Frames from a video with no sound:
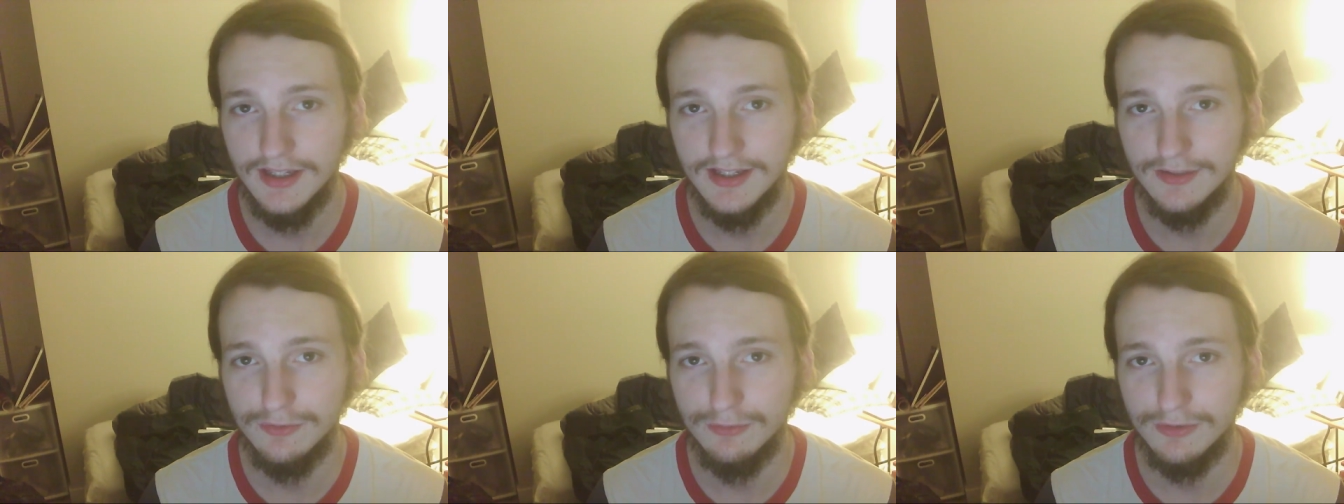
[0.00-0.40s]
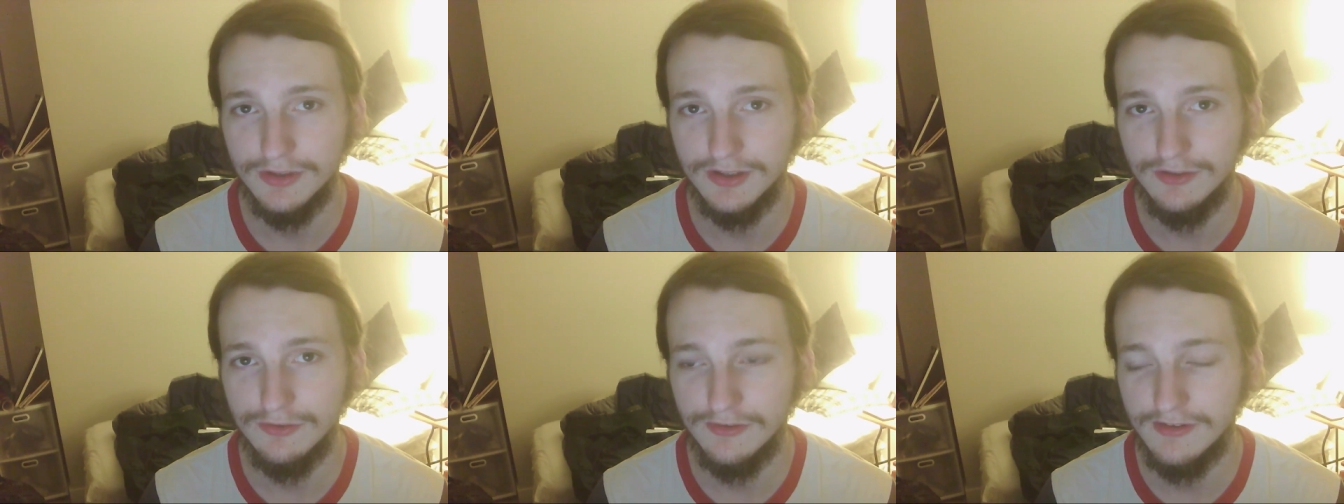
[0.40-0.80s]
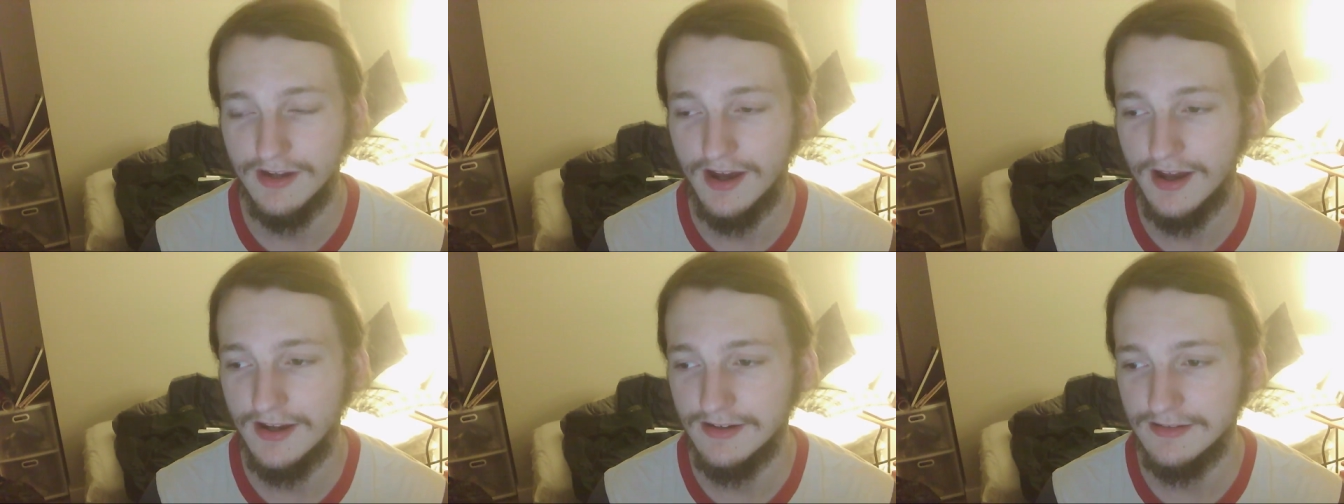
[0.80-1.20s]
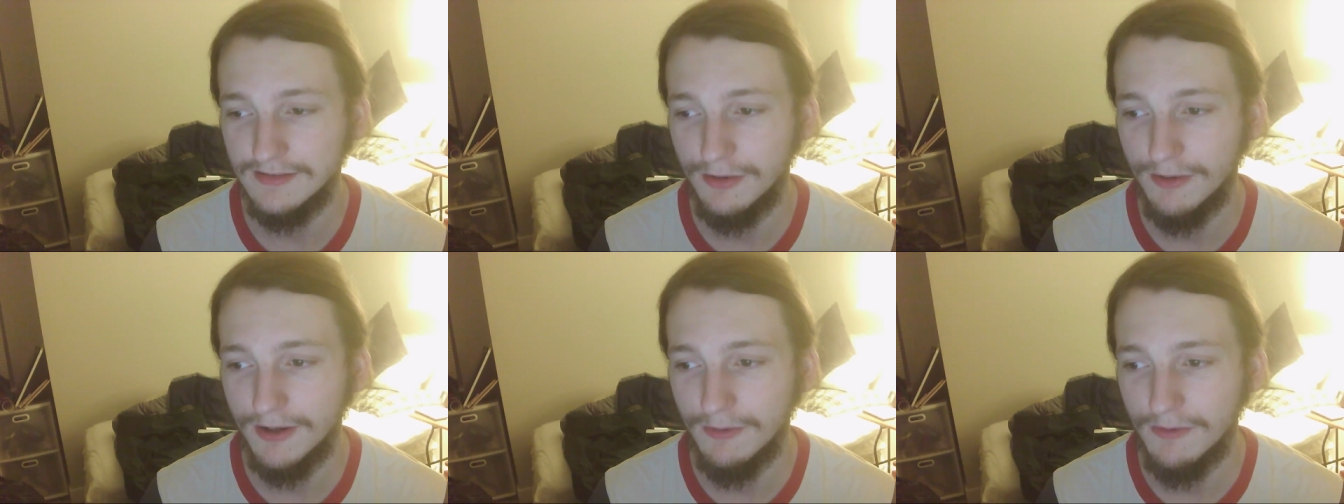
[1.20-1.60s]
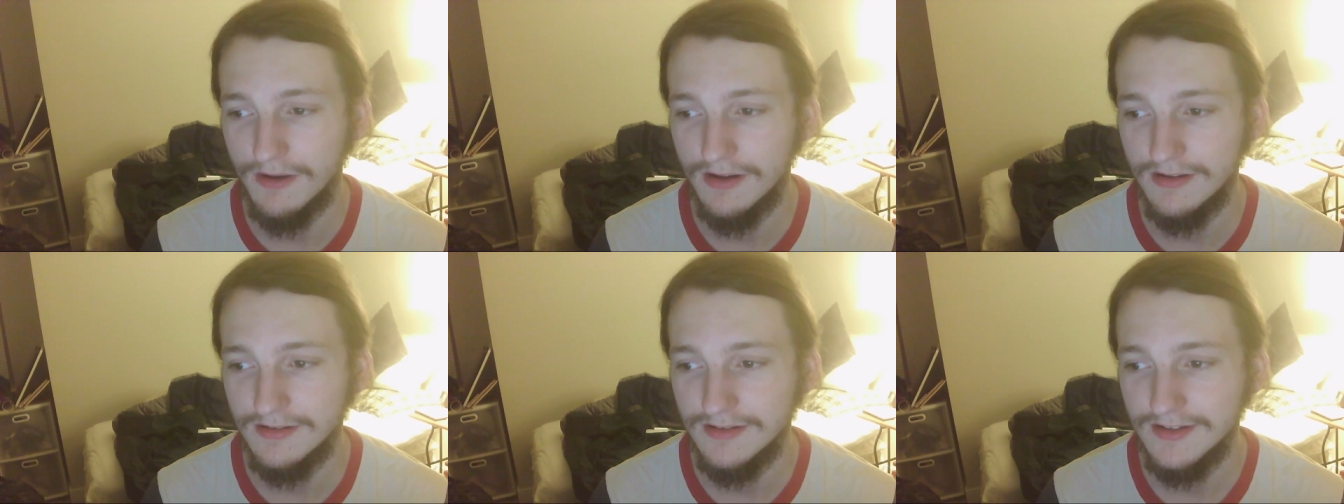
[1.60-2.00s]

it's really just not going well.